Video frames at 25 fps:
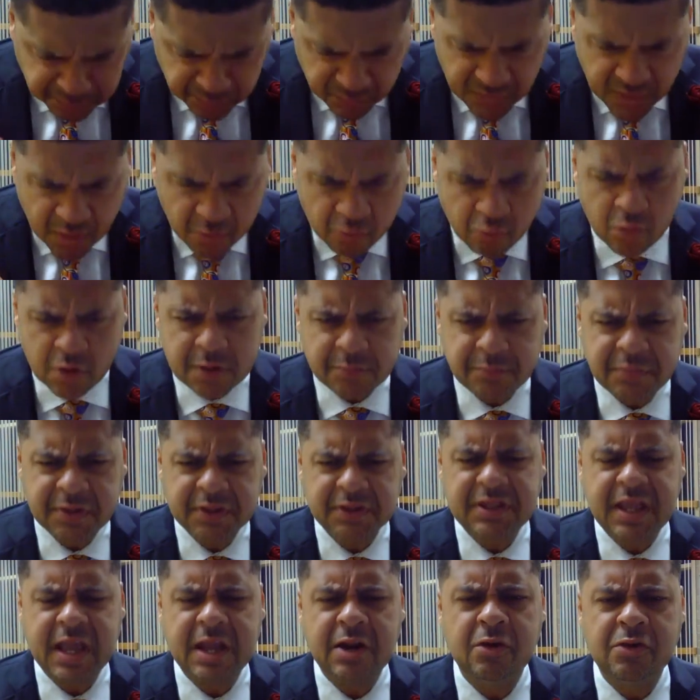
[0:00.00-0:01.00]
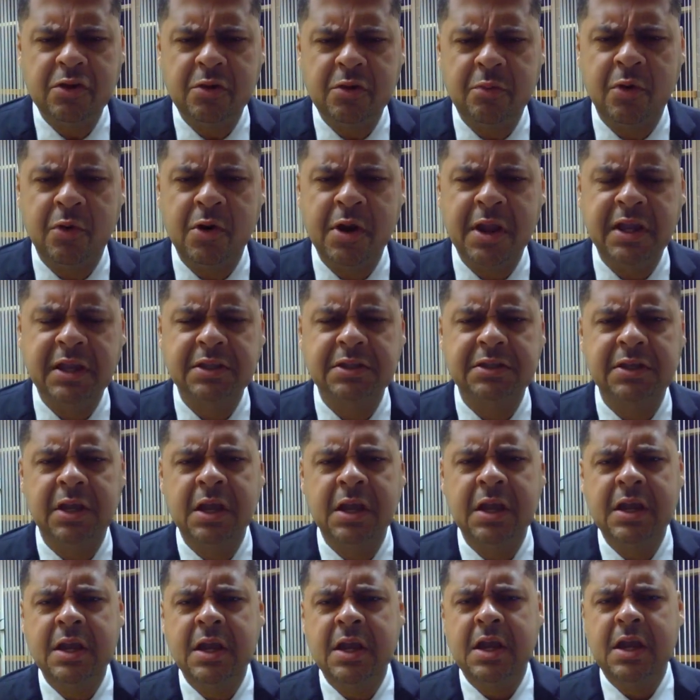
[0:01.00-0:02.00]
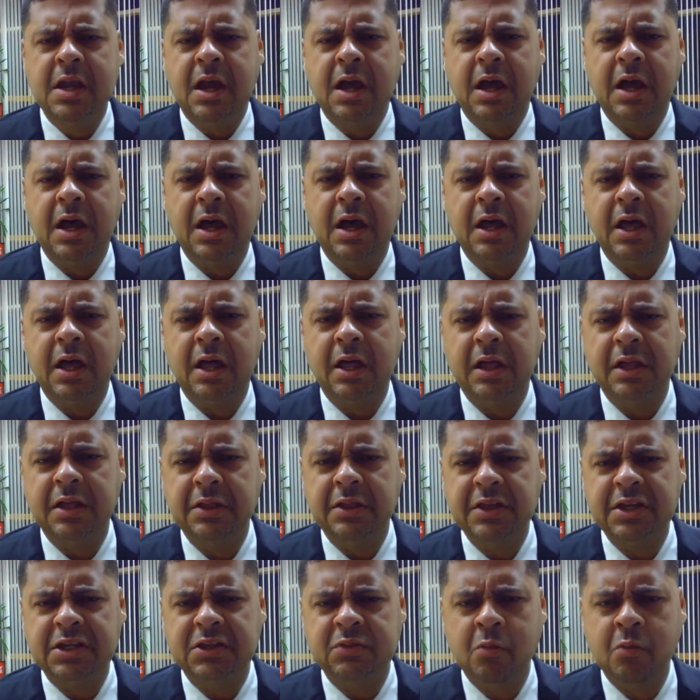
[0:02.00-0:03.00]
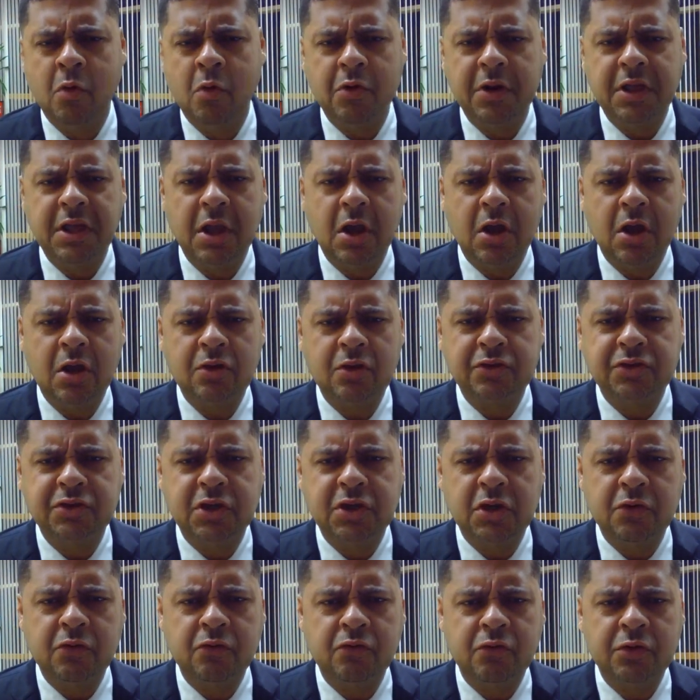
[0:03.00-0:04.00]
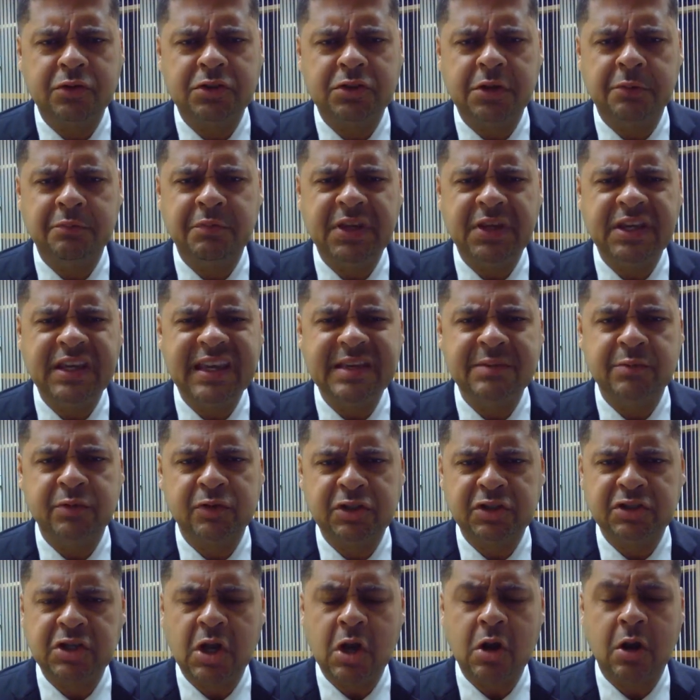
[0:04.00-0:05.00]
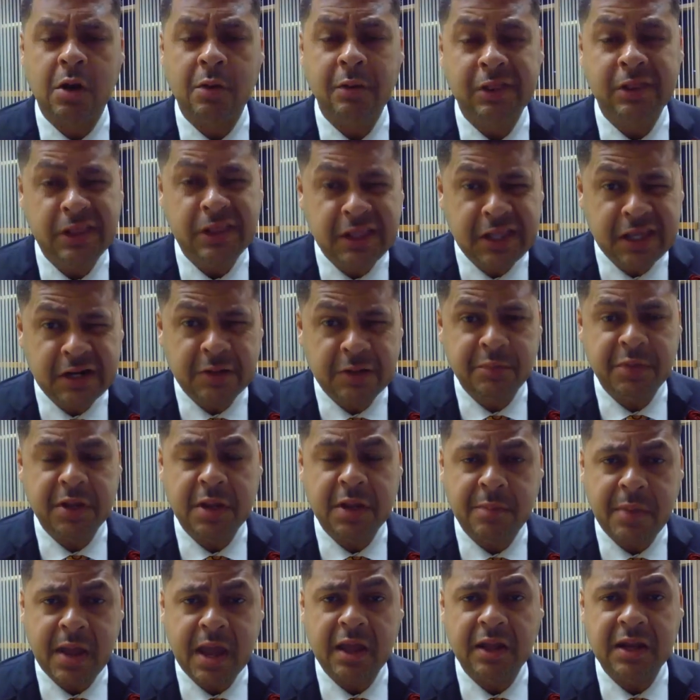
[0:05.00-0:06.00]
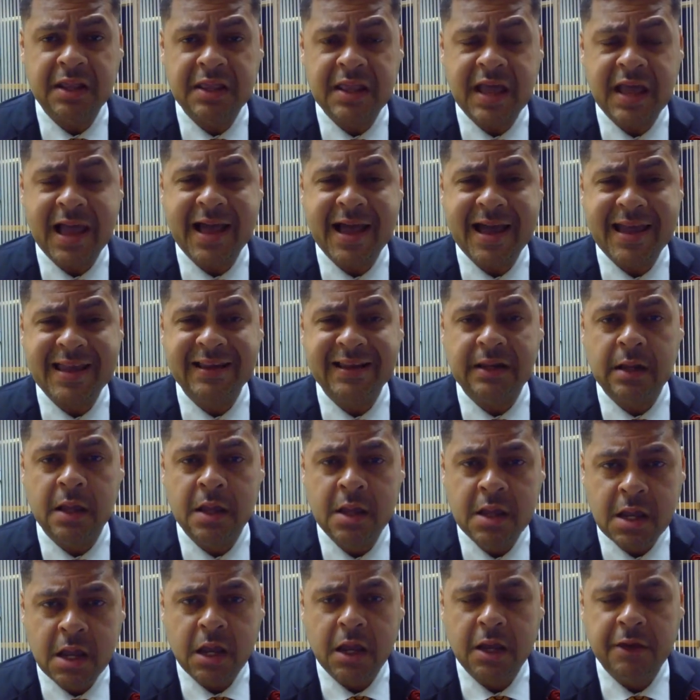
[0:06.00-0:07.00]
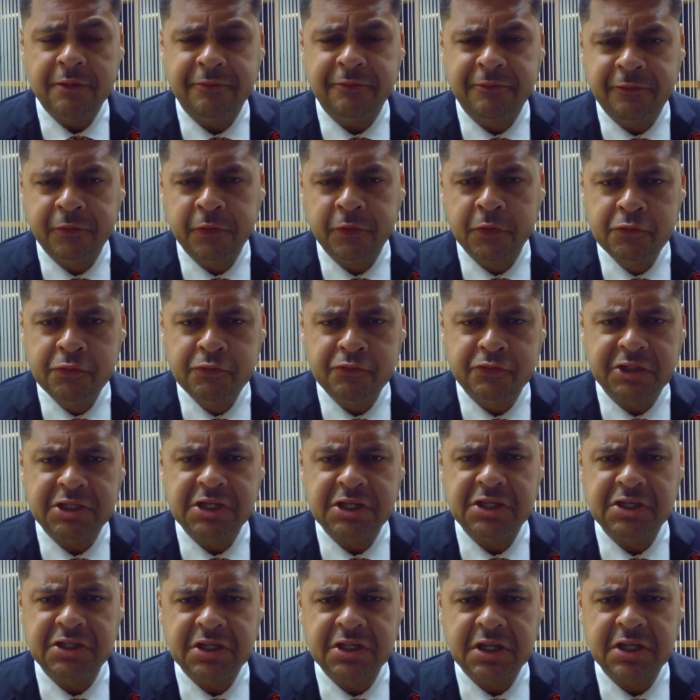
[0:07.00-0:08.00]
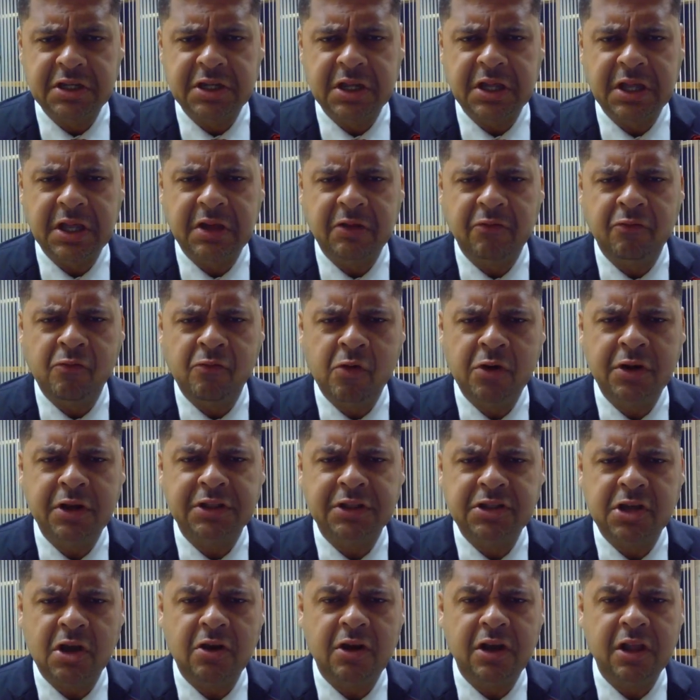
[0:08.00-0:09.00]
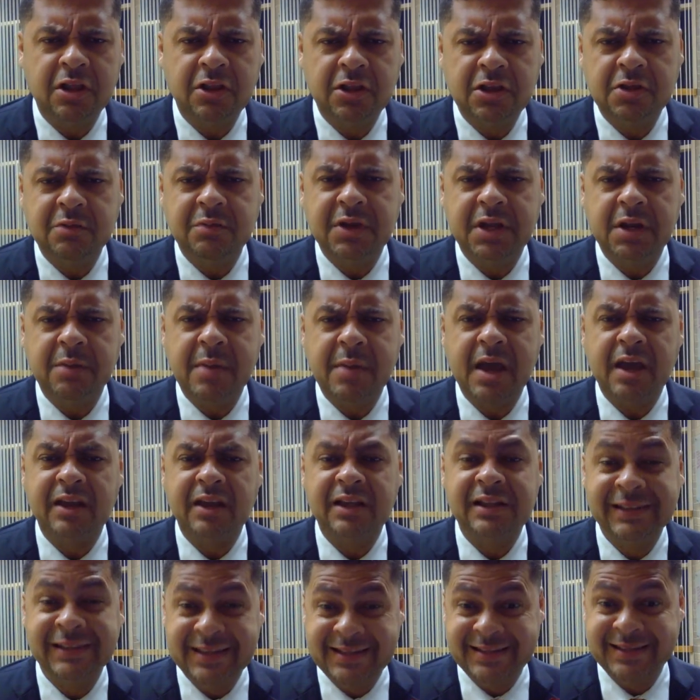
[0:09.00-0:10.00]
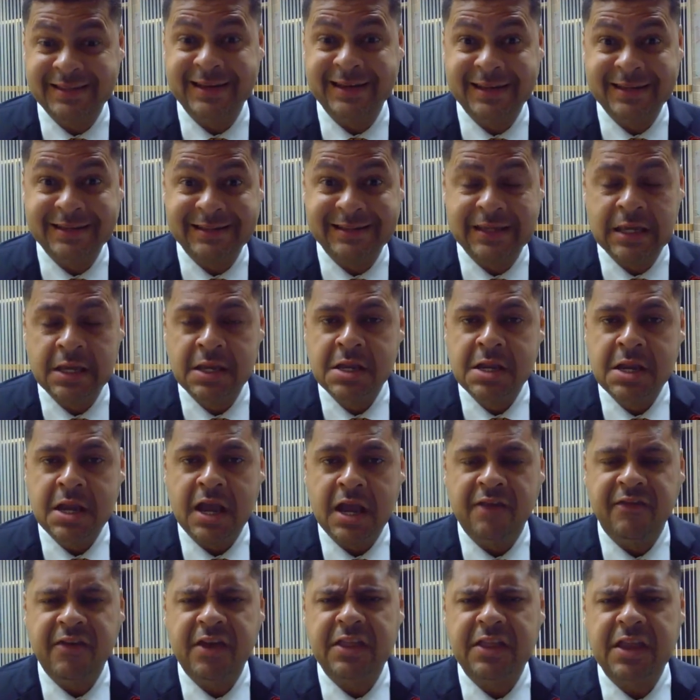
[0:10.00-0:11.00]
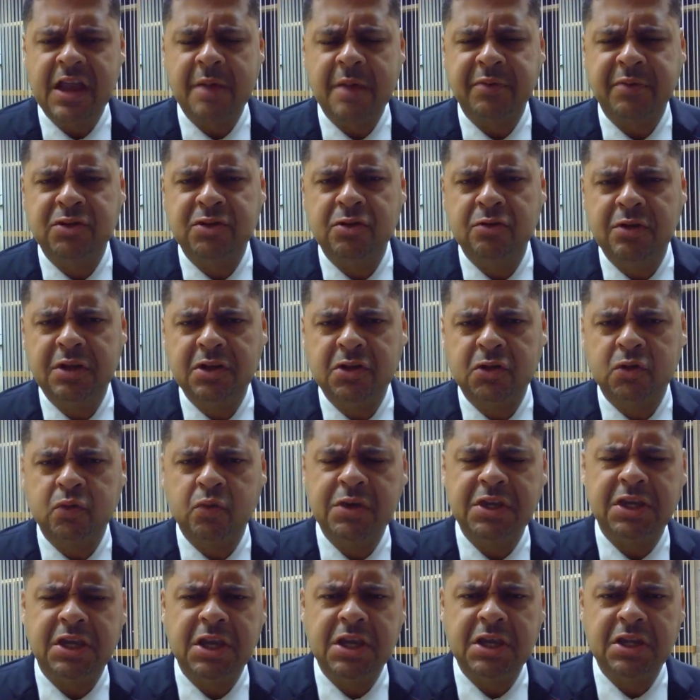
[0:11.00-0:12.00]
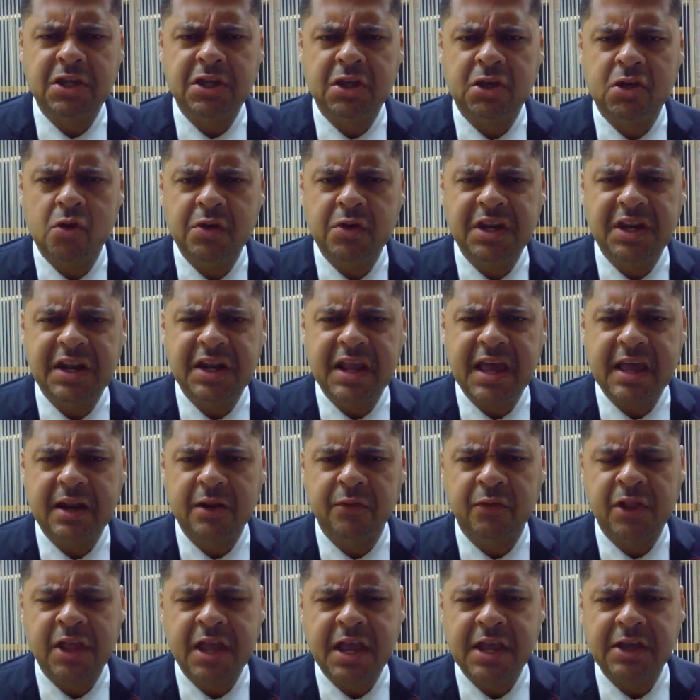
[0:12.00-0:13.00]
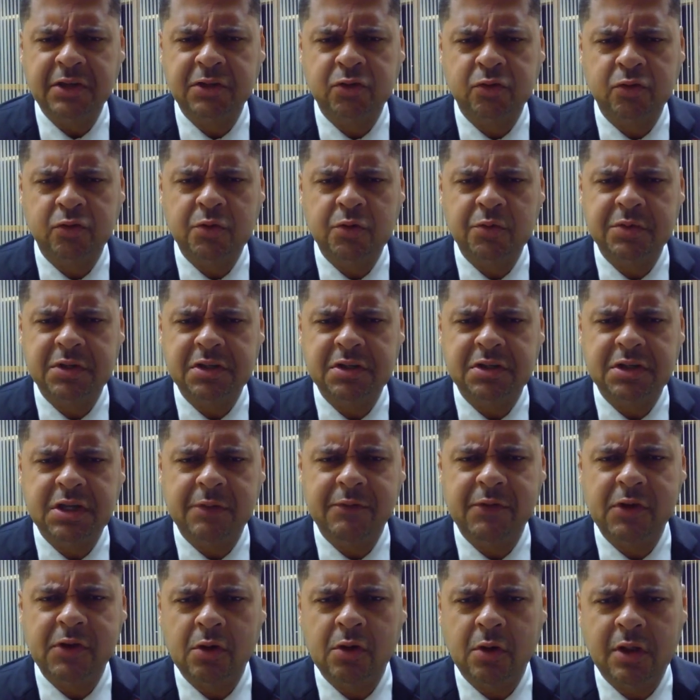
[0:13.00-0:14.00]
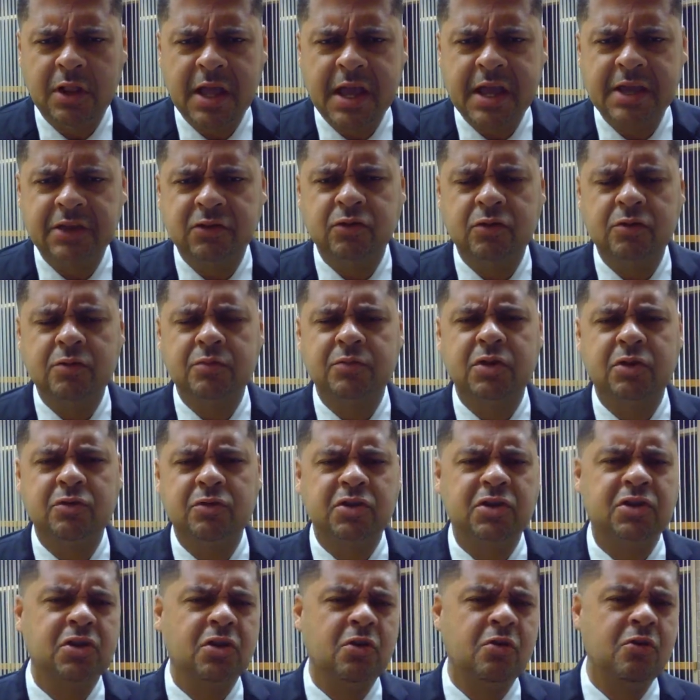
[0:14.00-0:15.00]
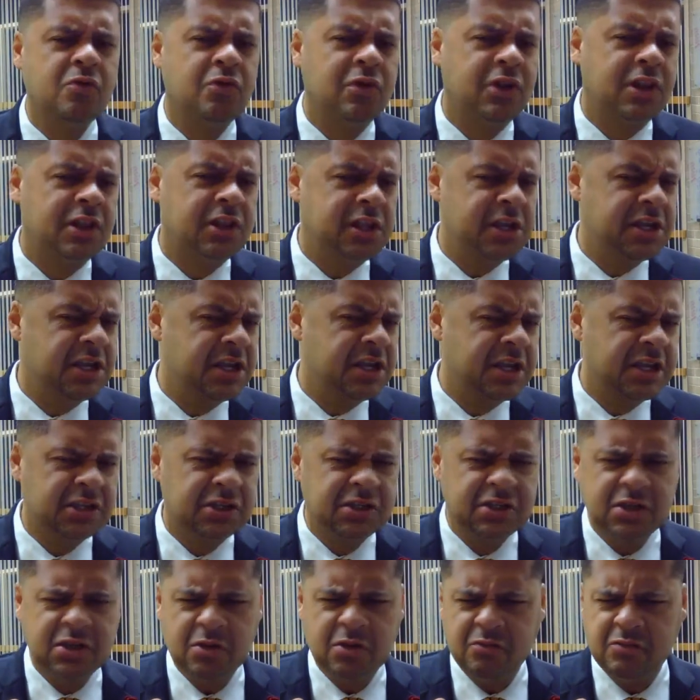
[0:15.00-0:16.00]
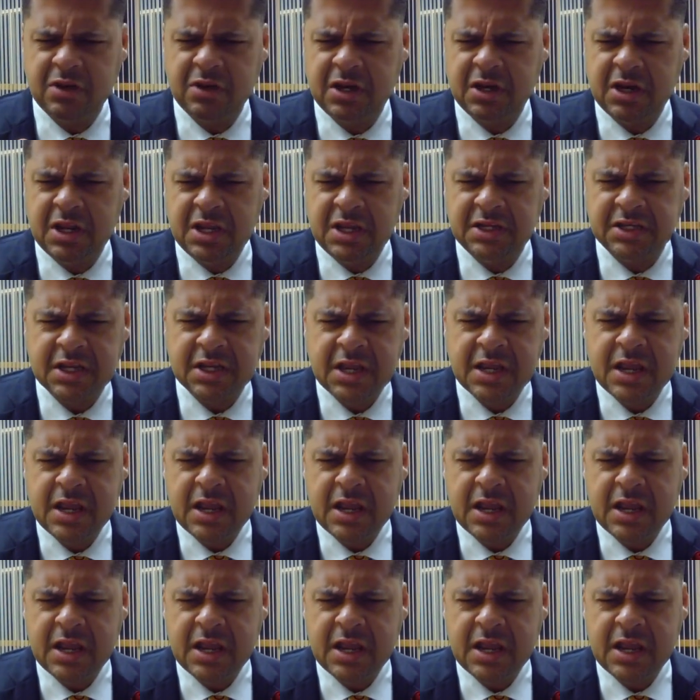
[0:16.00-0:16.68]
want to put that on your brains uh, this morning. Also, want to be able to talk a little bit about in the hype of flu season. Uh, want to talk a little bit about cleanliness. I've had the opportunity this weekend to go in and out of classrooms, and some of your classrooms are so clean and so neat.